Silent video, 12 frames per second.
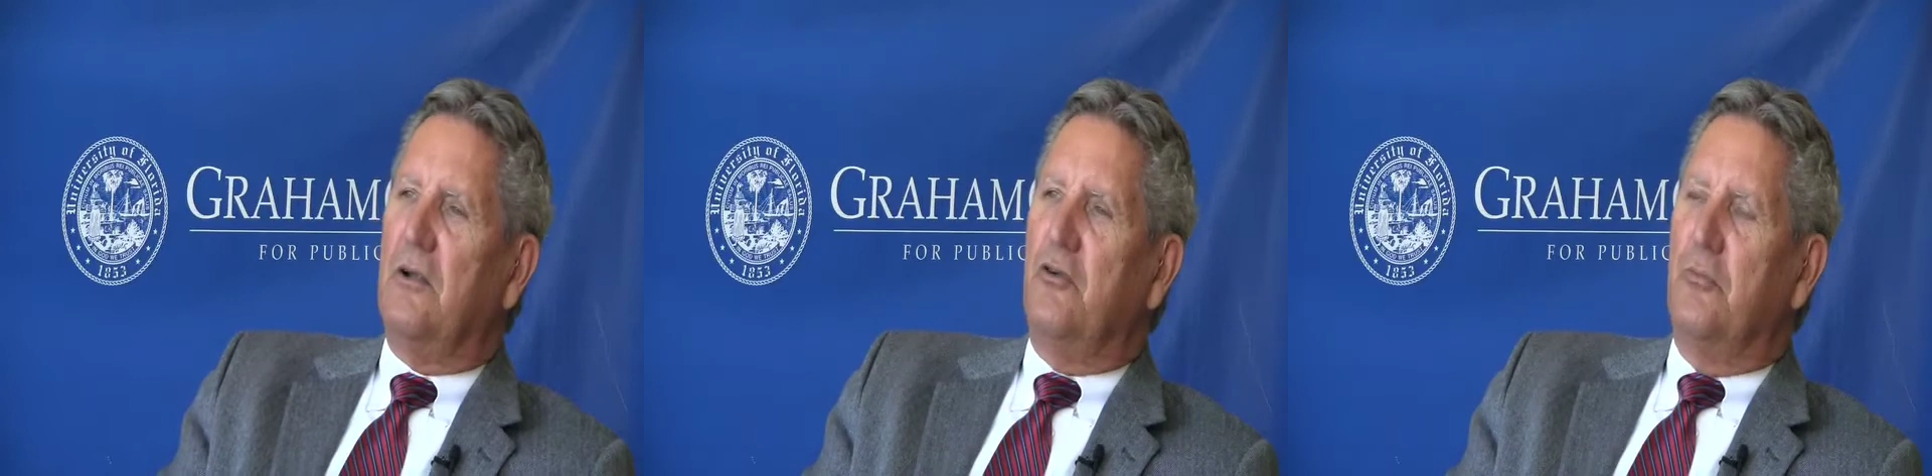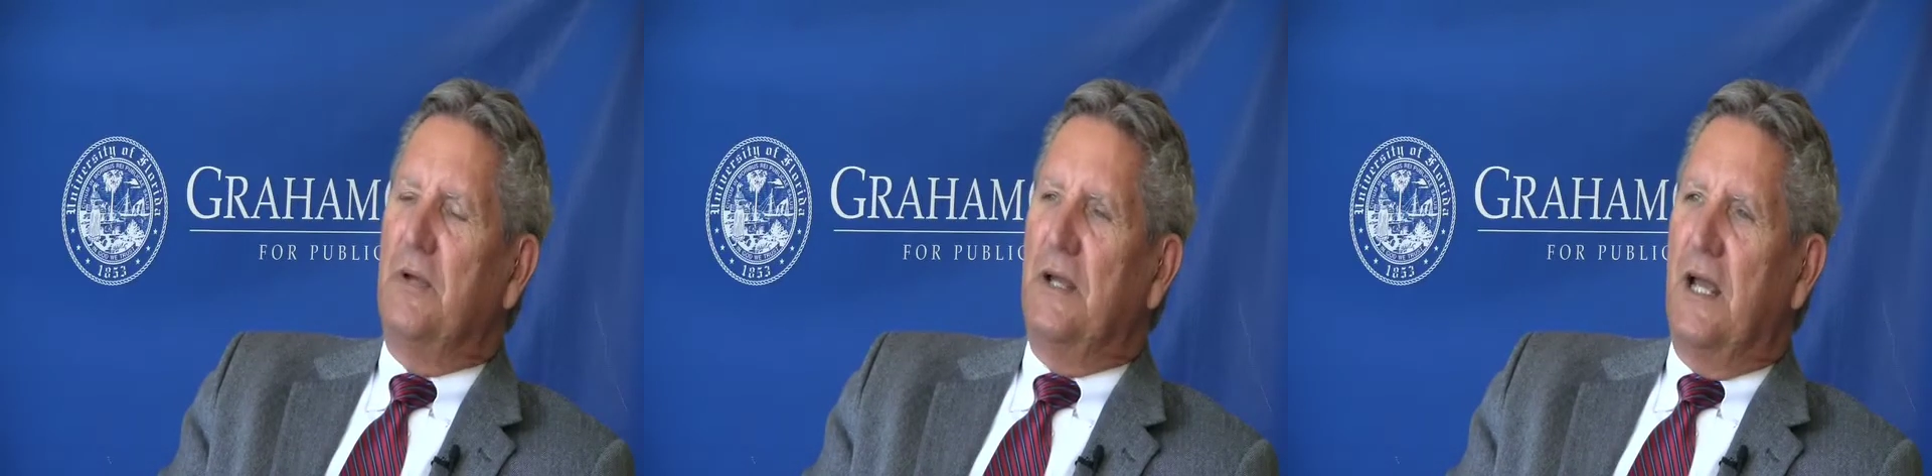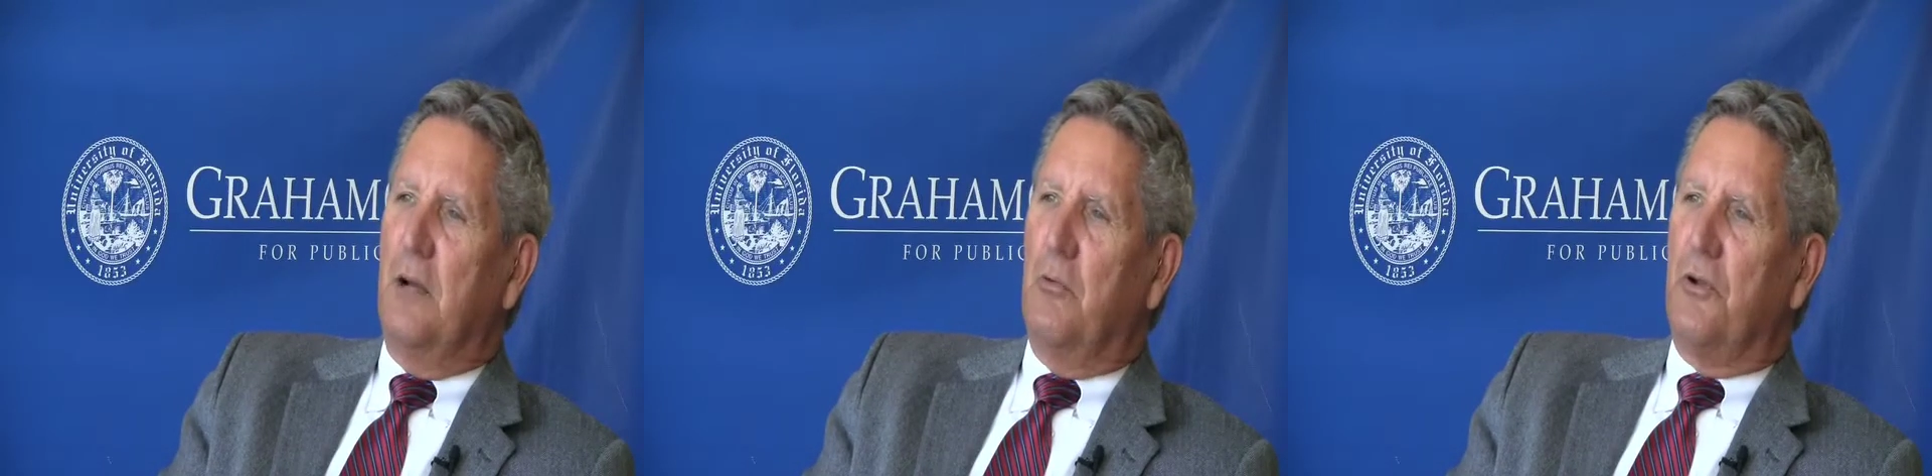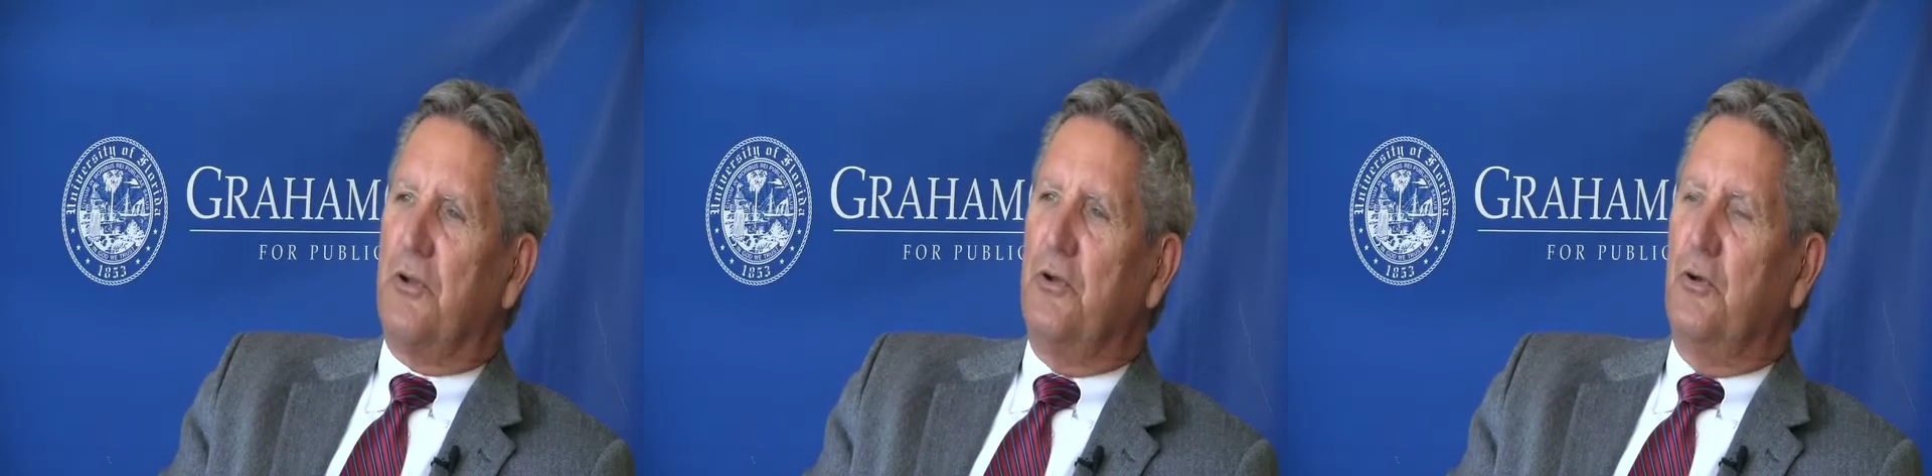to be
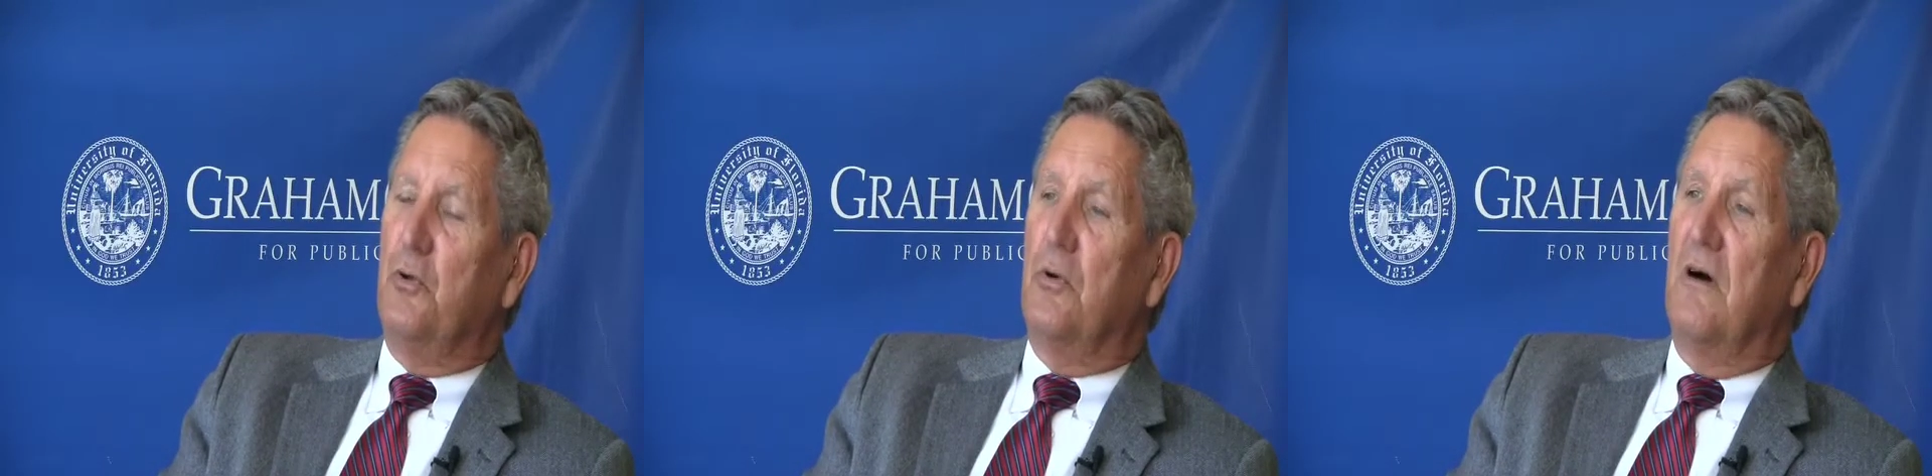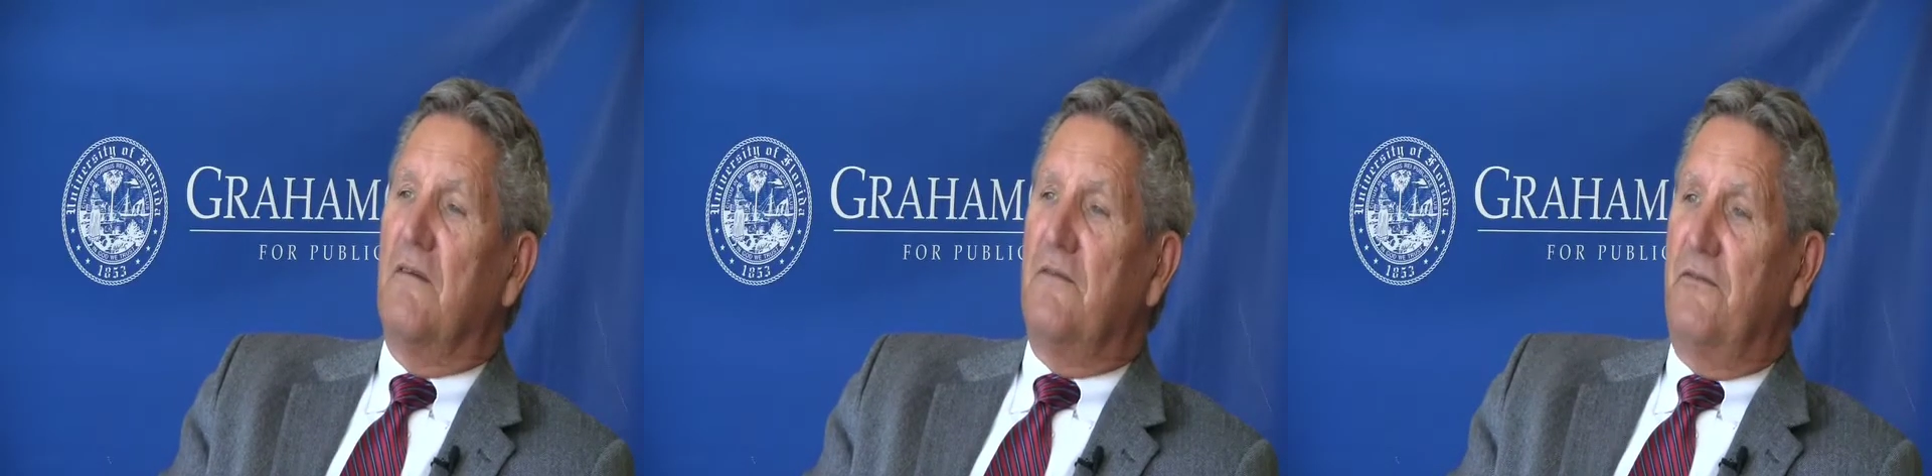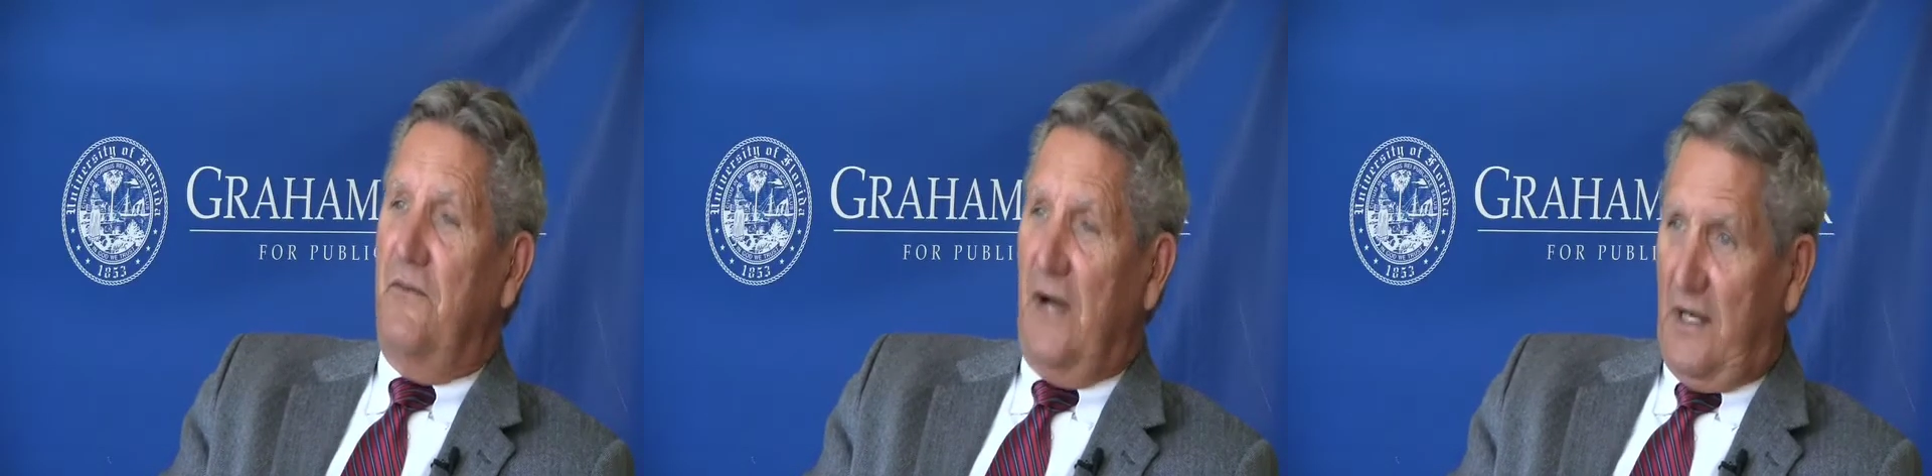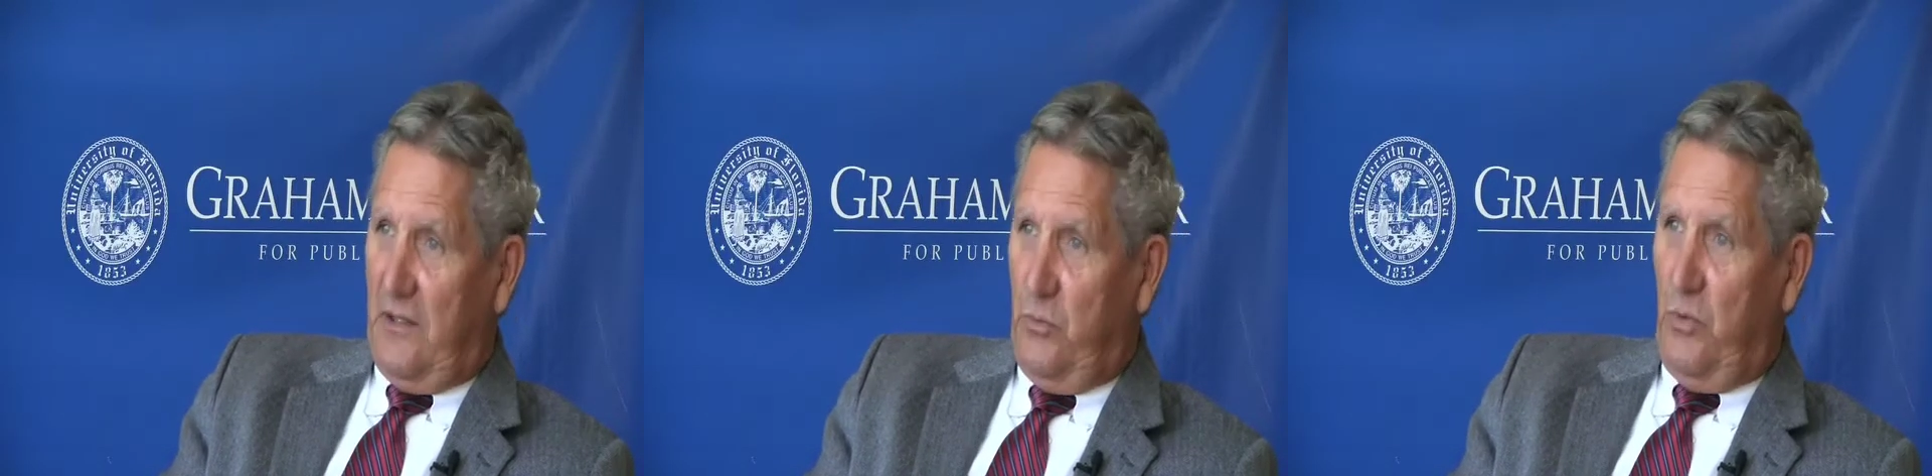able to
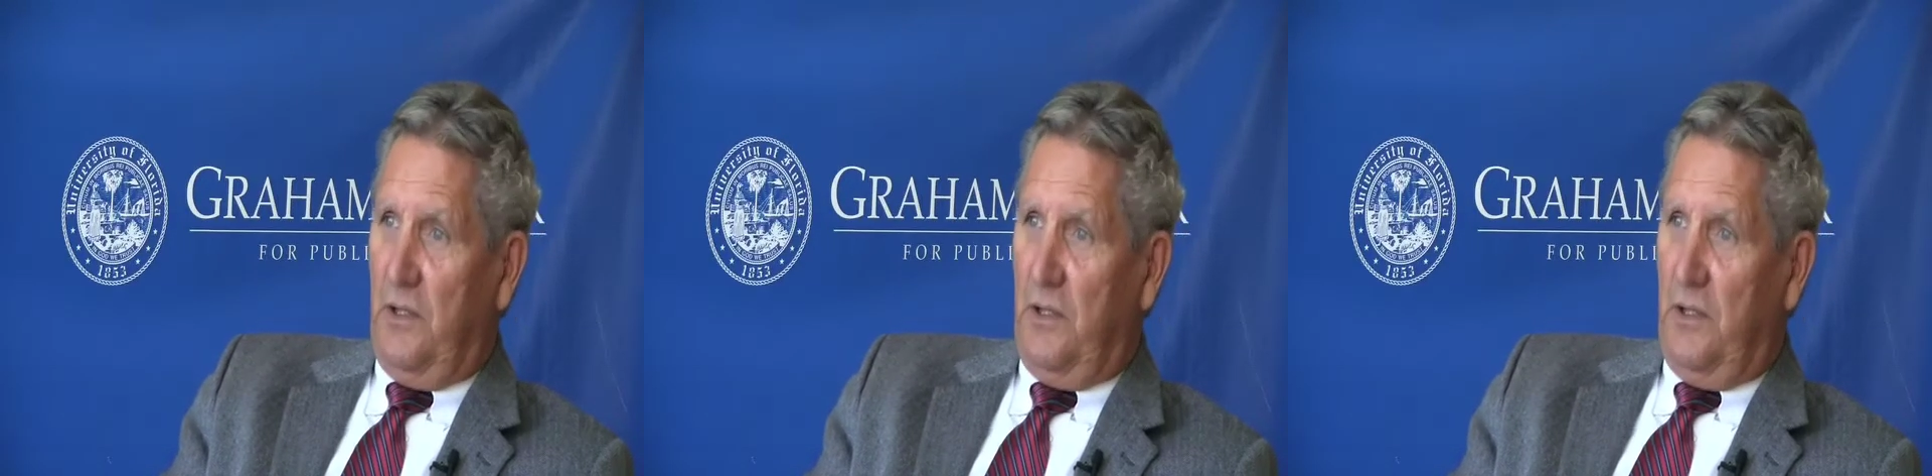affect